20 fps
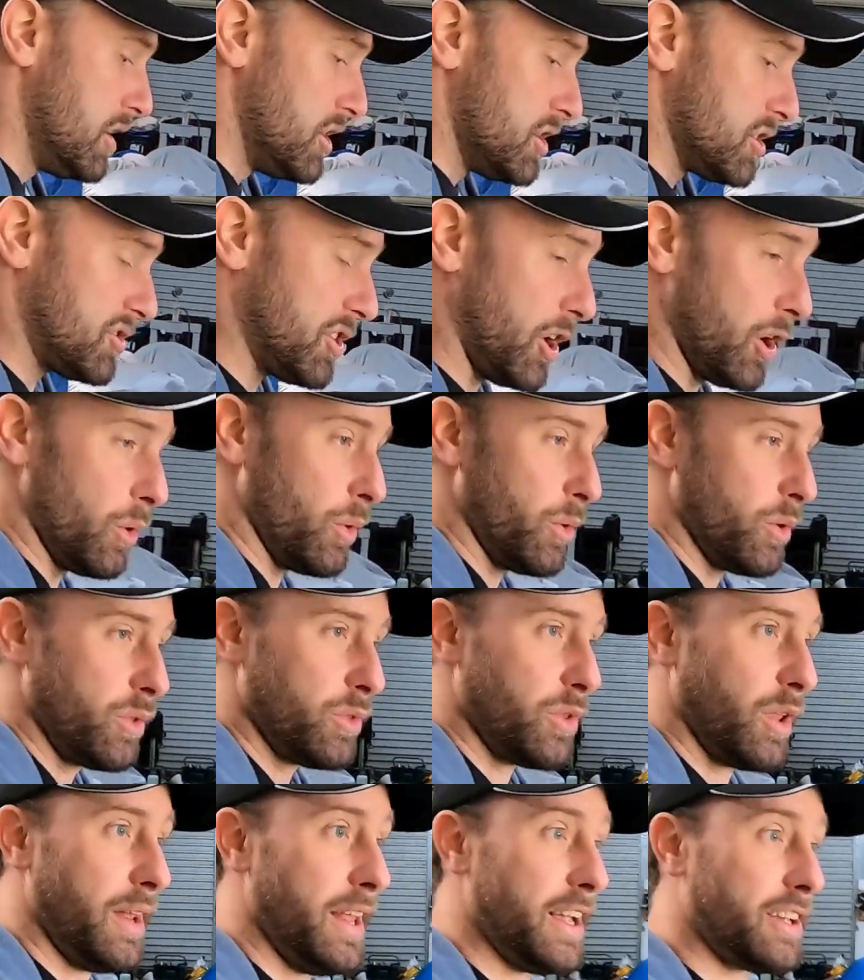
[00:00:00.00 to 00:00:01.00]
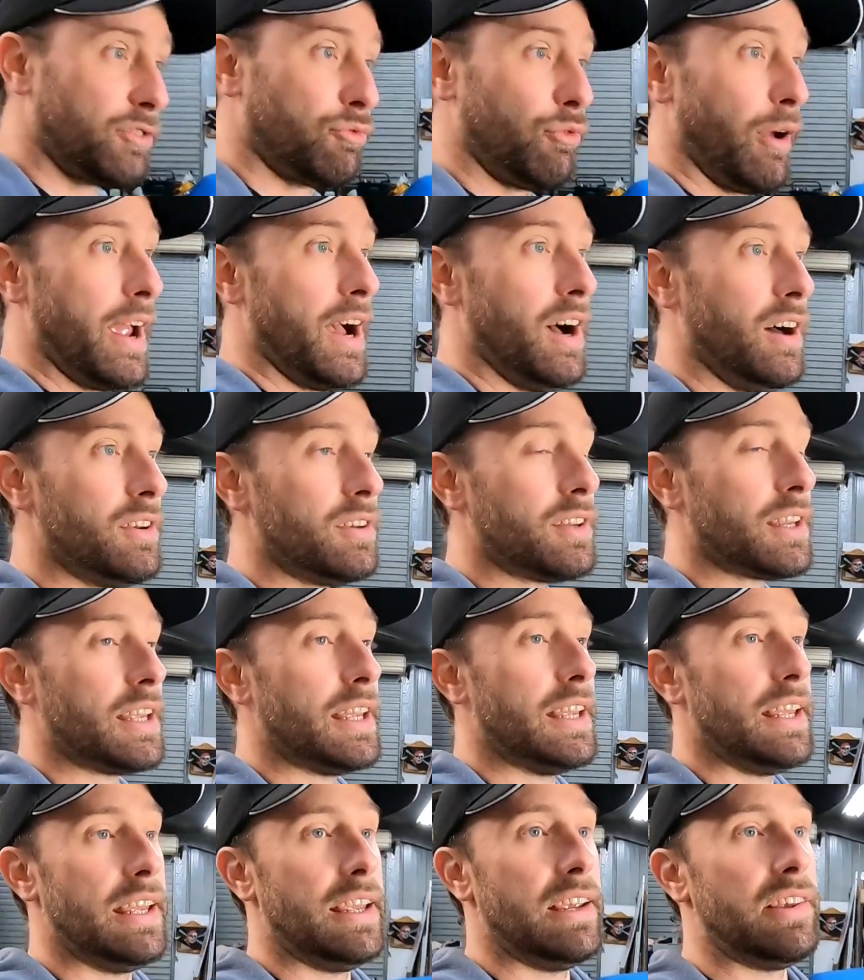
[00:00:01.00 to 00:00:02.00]
So the next round
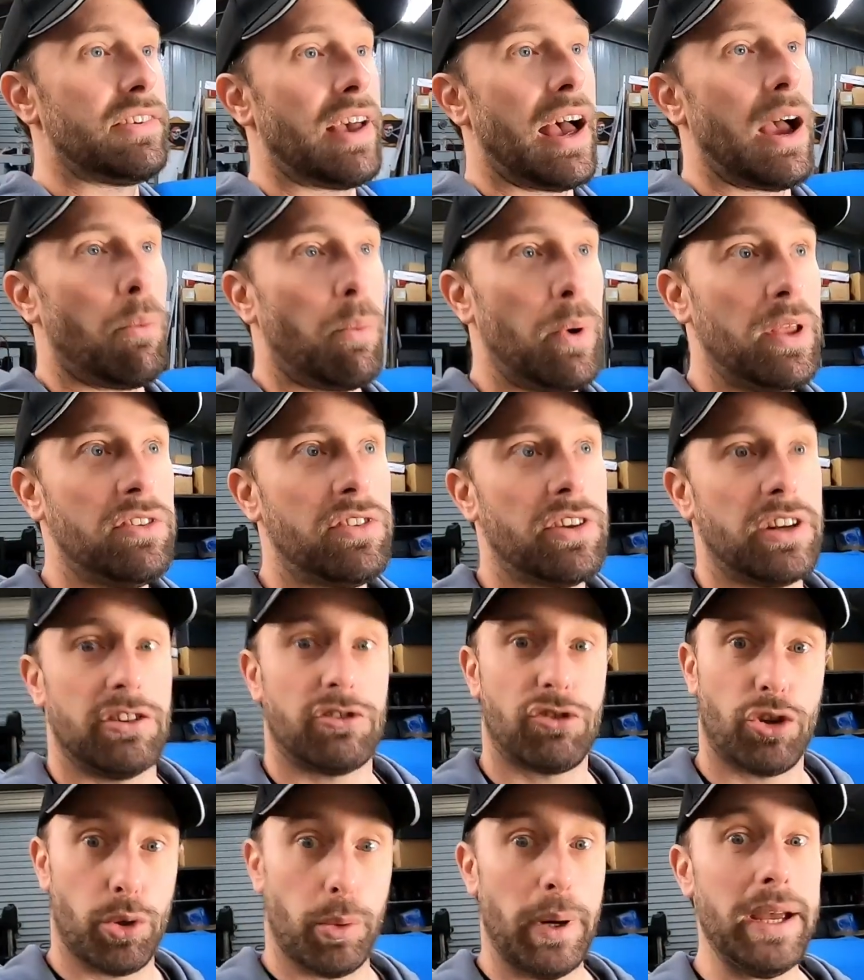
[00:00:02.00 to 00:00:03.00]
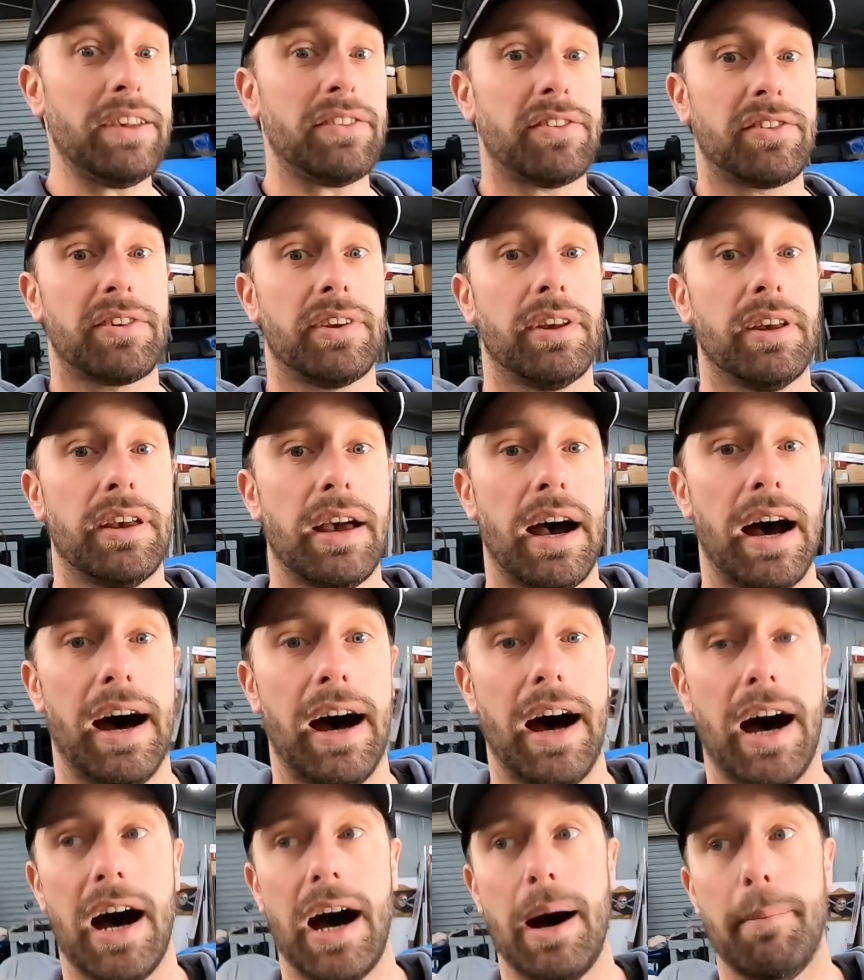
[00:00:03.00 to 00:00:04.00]
is at Winton in 2 weeks.
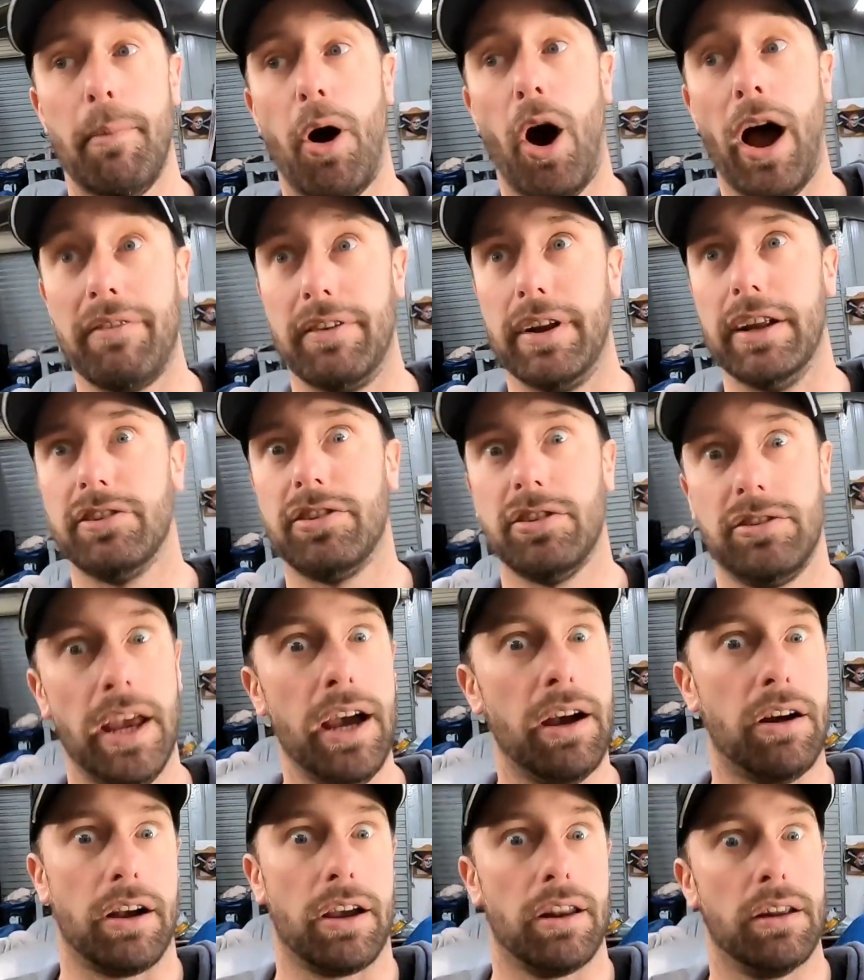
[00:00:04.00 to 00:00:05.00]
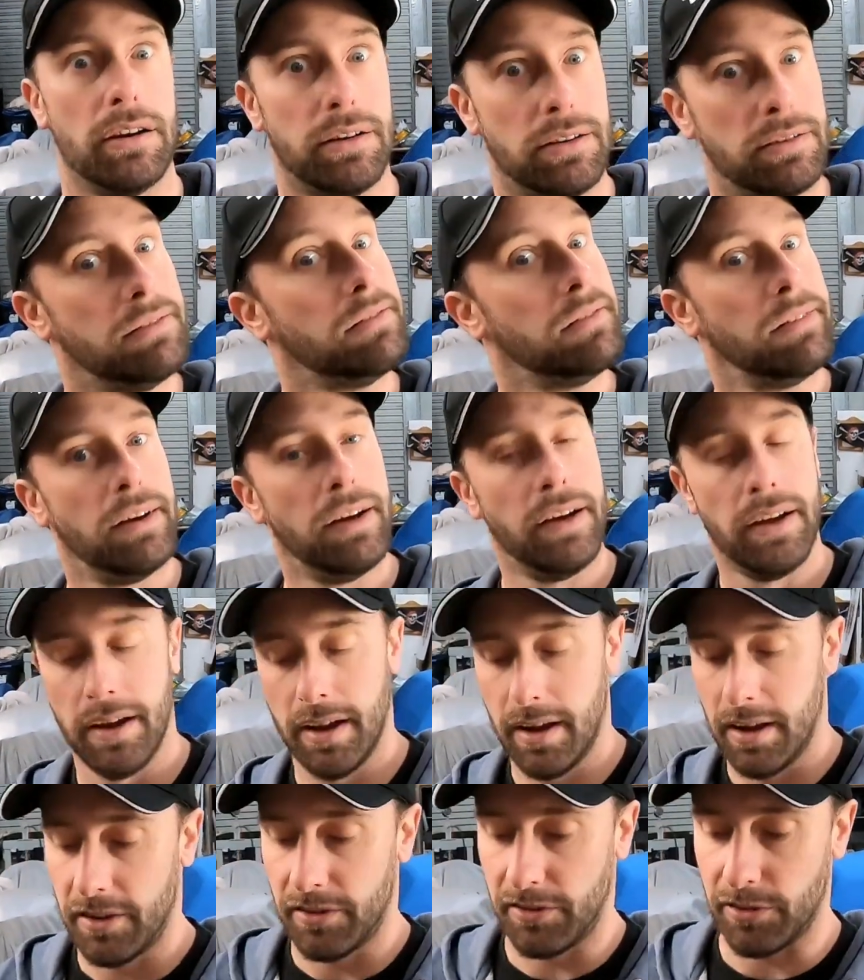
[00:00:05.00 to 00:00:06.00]
I haven't entered yet. I've got to
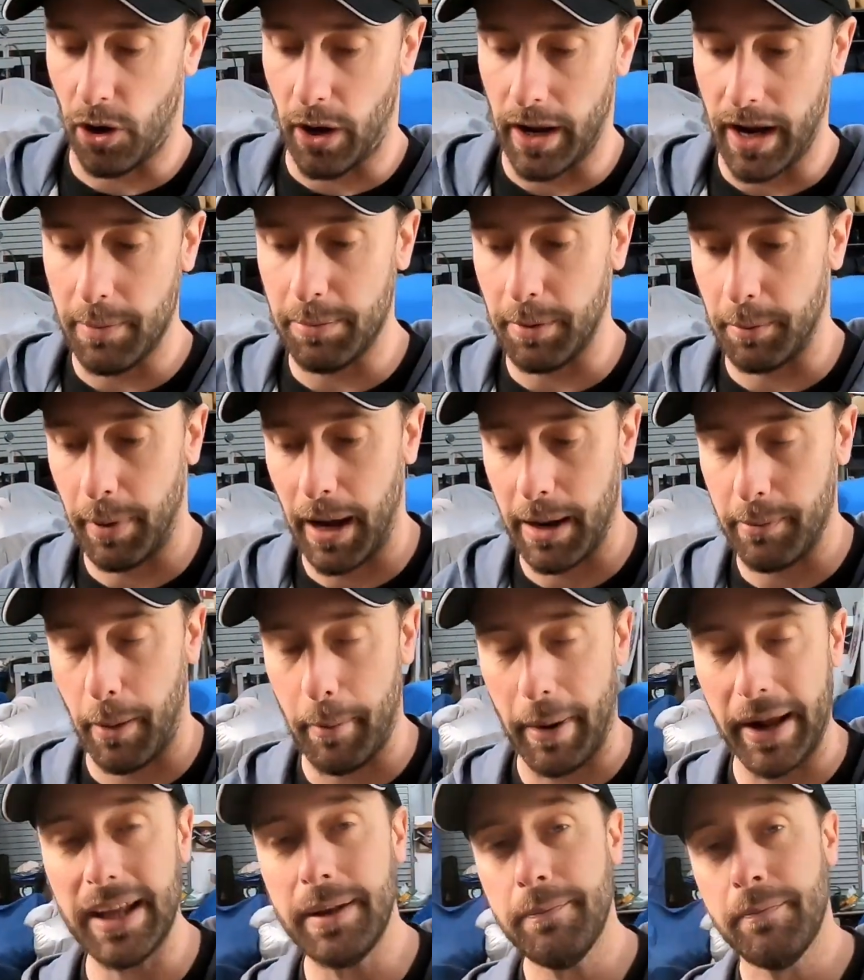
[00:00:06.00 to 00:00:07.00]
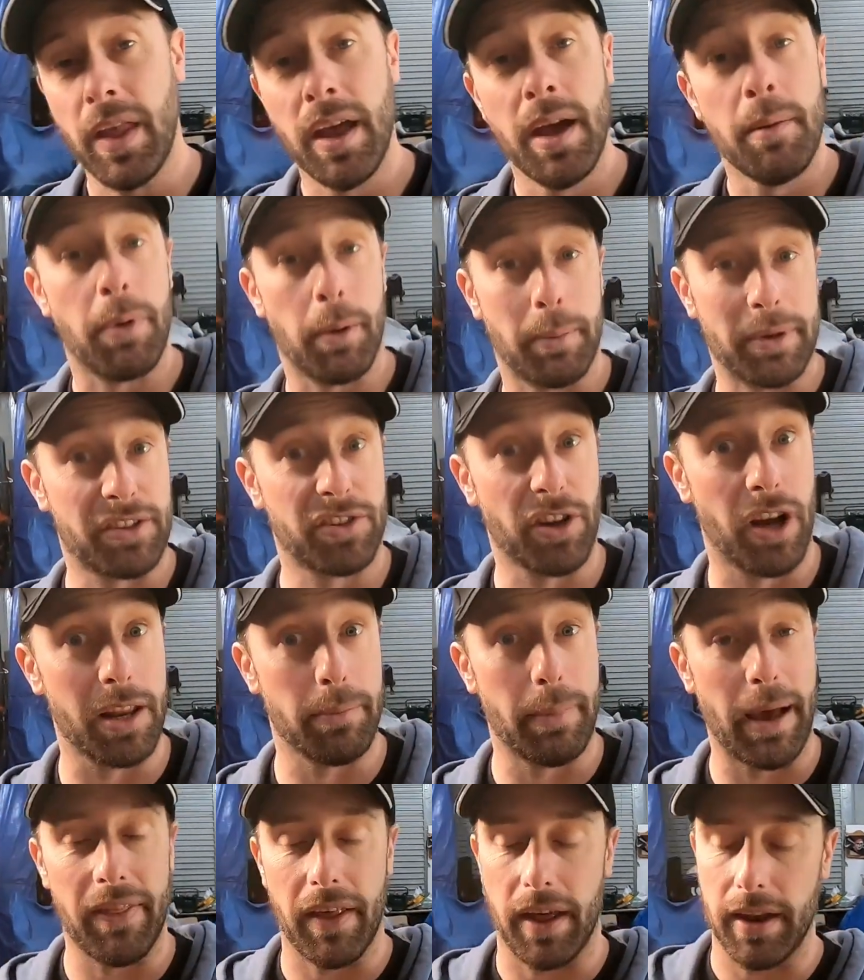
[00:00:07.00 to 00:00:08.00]
sign up and pay my money, but I'm excited
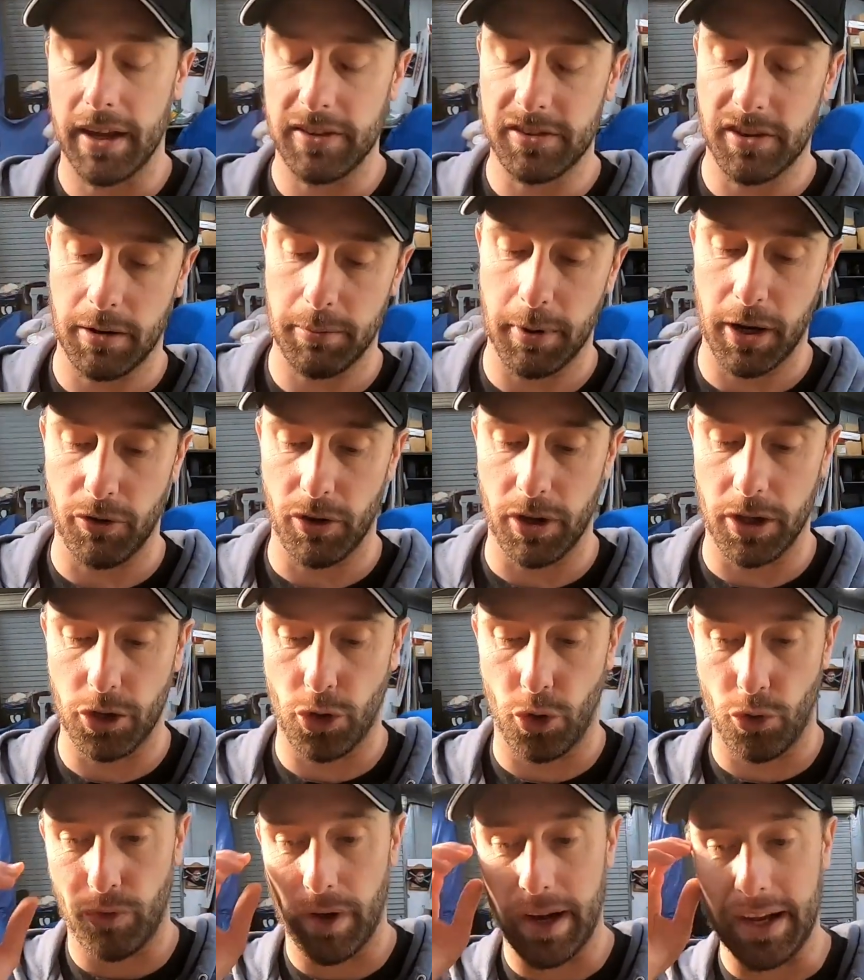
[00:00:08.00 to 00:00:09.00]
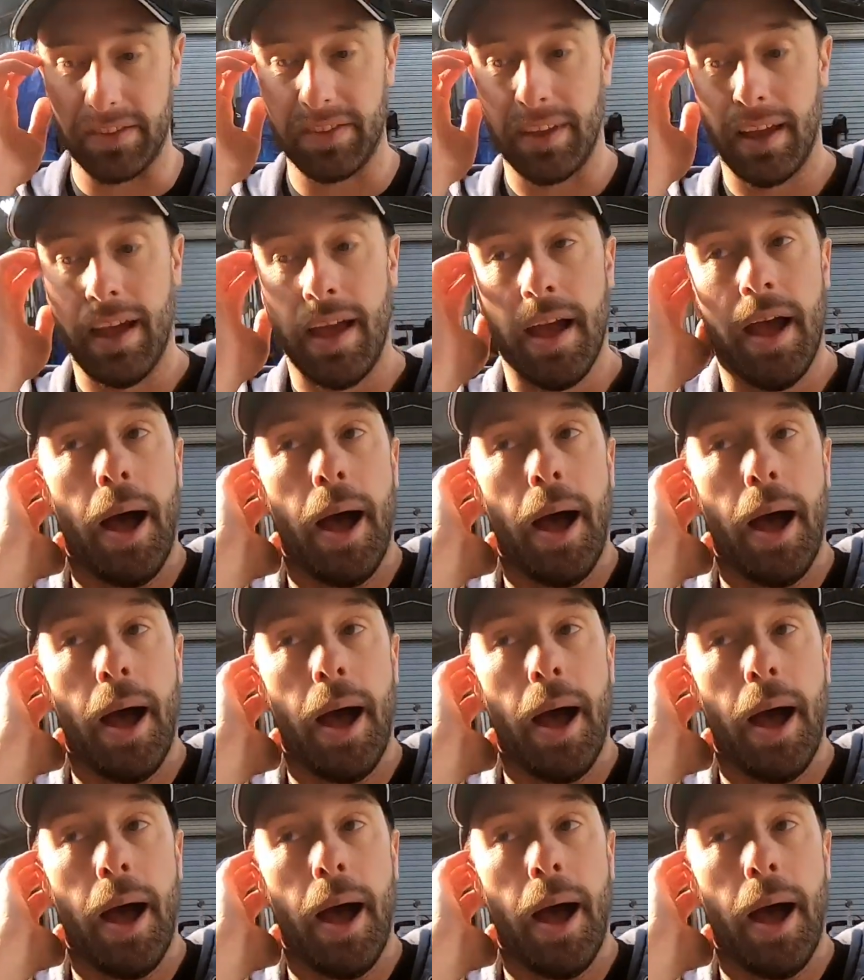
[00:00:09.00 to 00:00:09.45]
about that. That's going to be a really cool race.